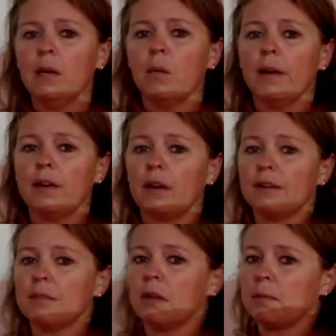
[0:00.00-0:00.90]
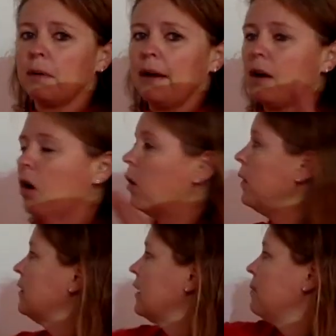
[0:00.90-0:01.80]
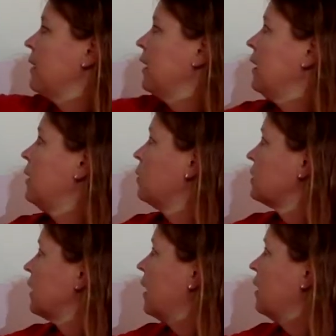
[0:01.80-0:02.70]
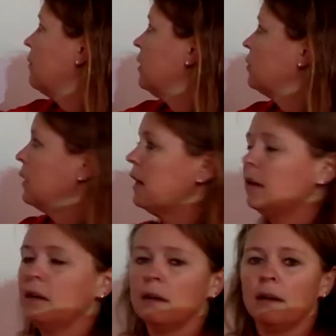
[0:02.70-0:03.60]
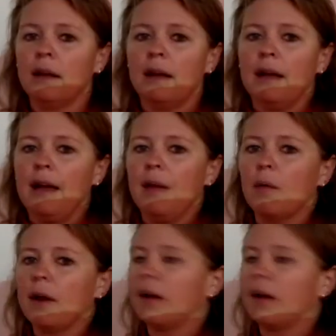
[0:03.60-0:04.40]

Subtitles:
When cross-multiplying, always keep that equal sign in between. And when I